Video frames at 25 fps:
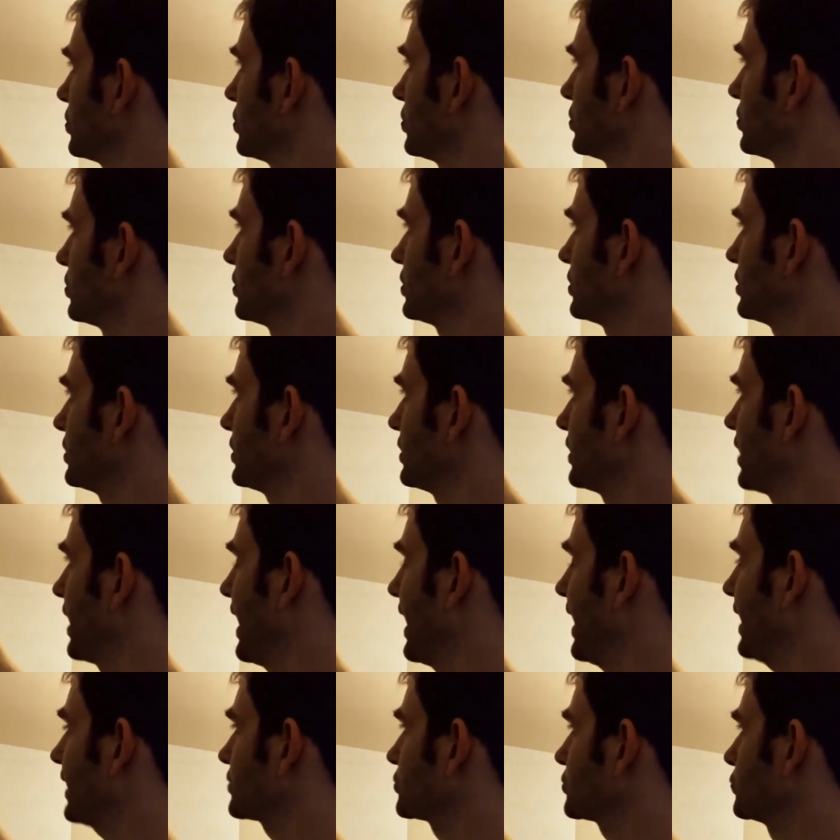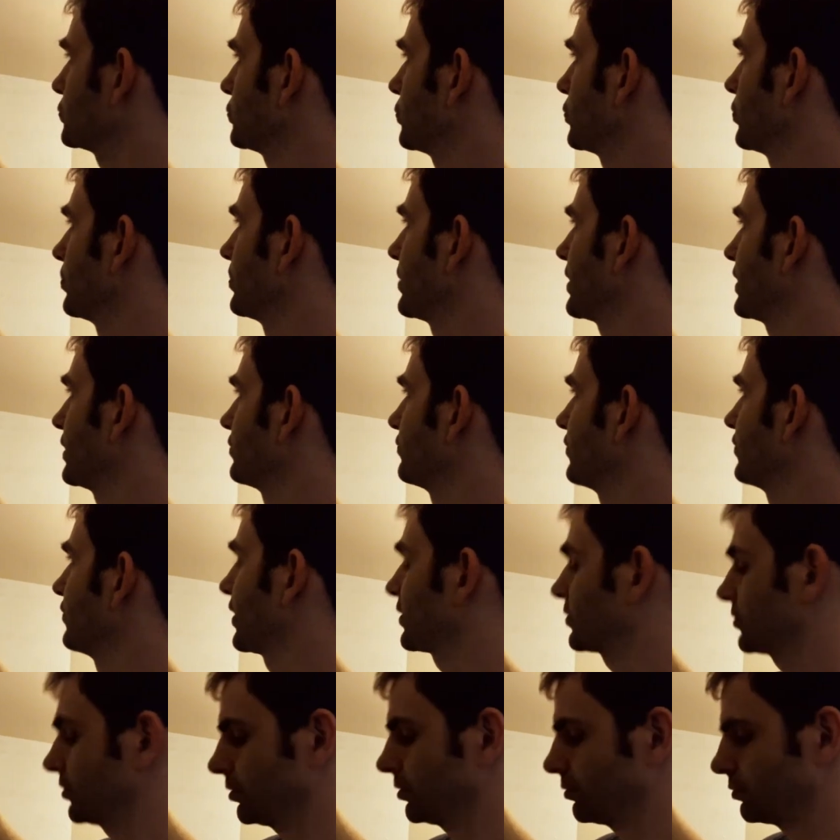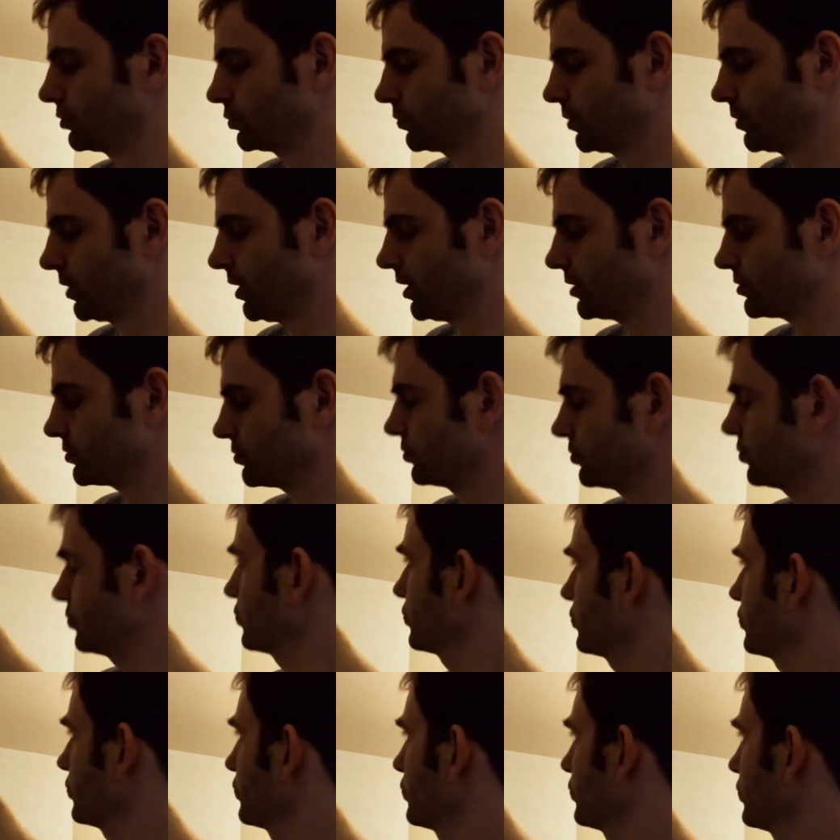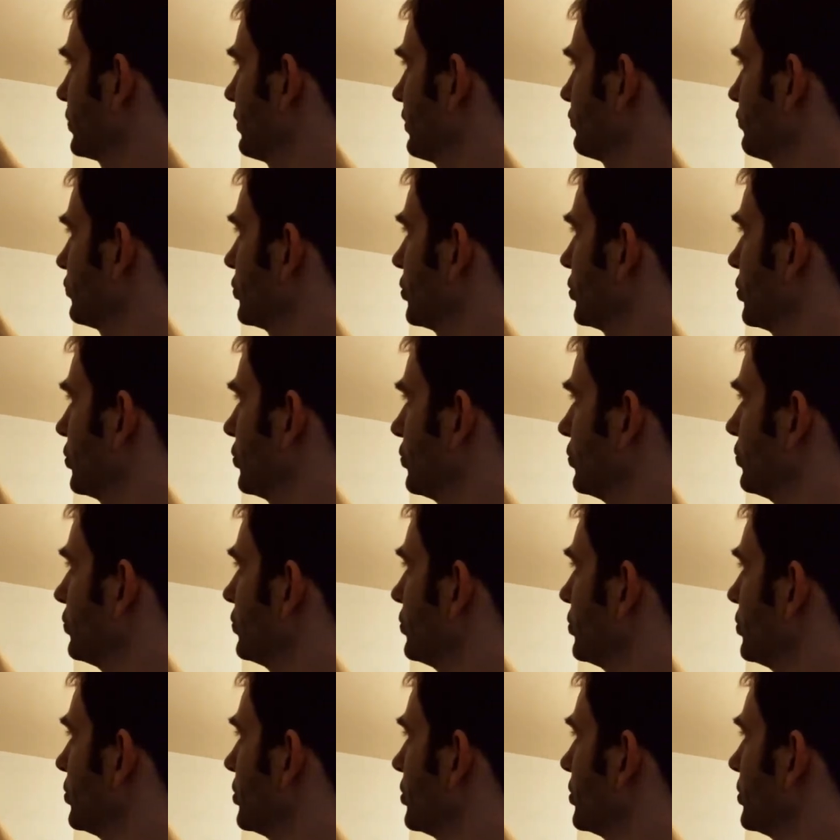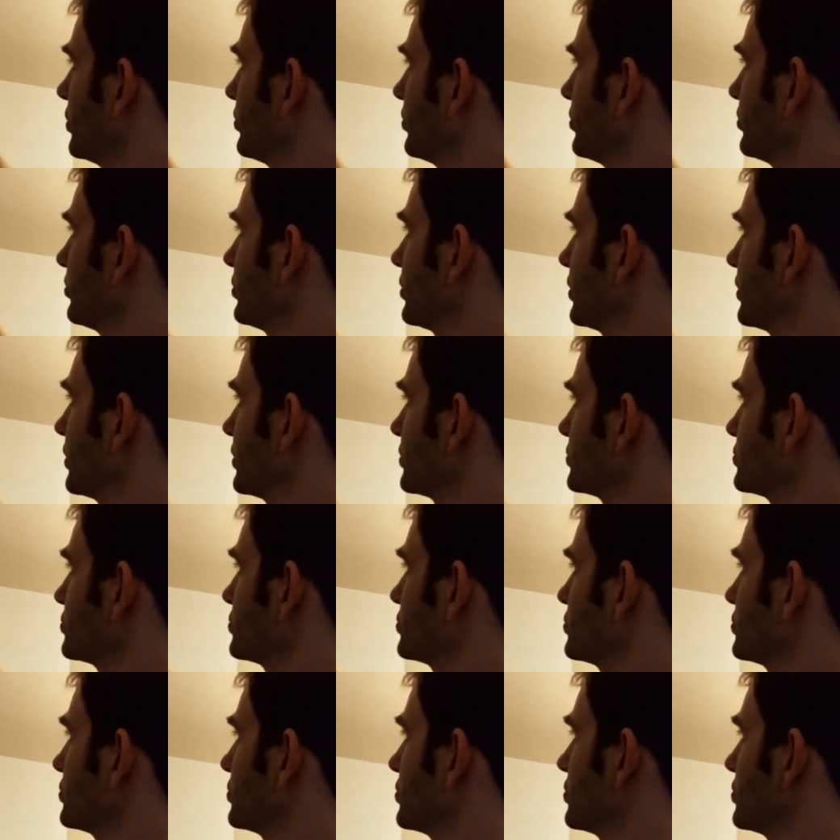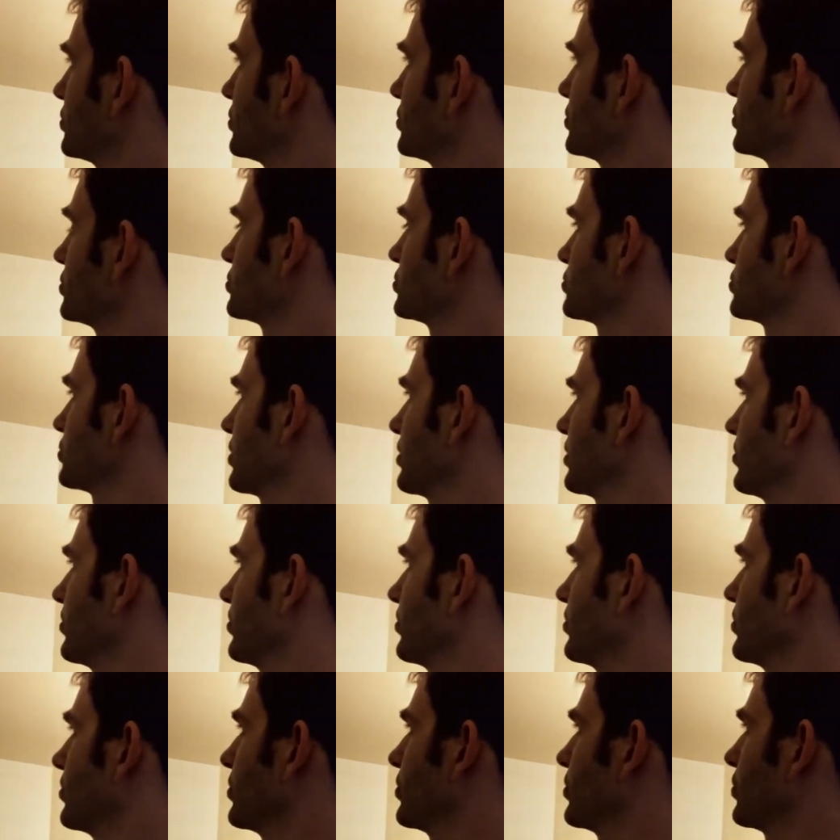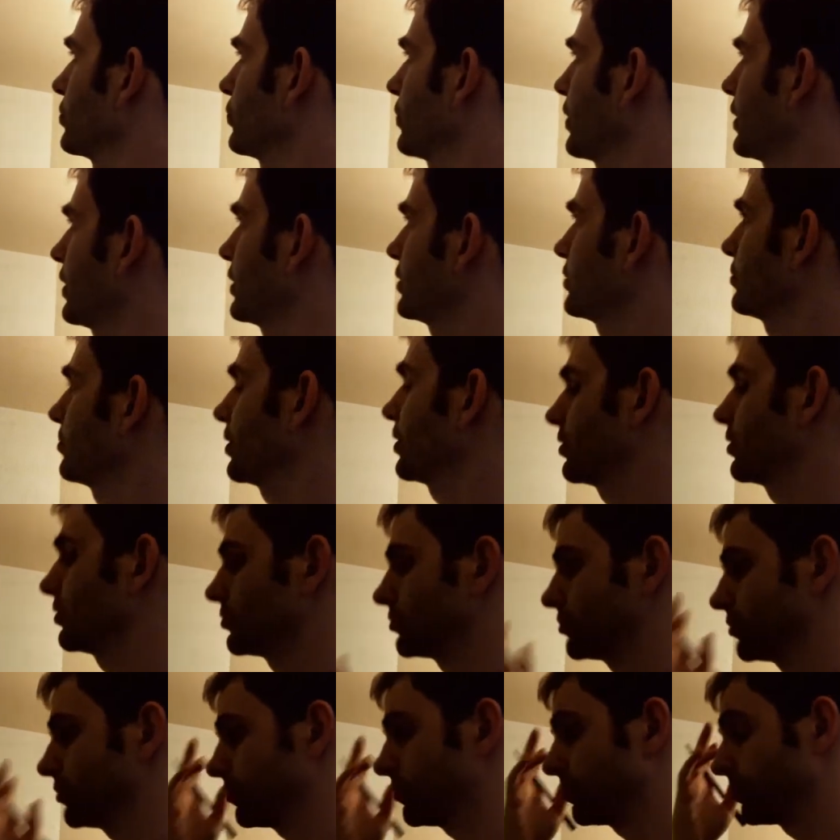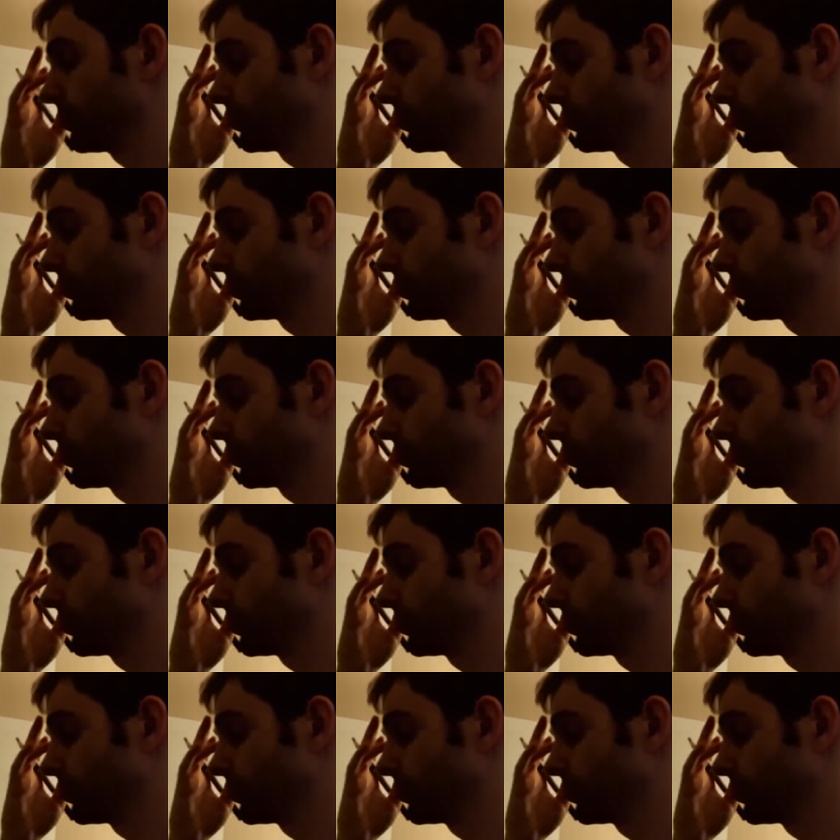the actual beta vector, which we also don't ever know, plus some random error term.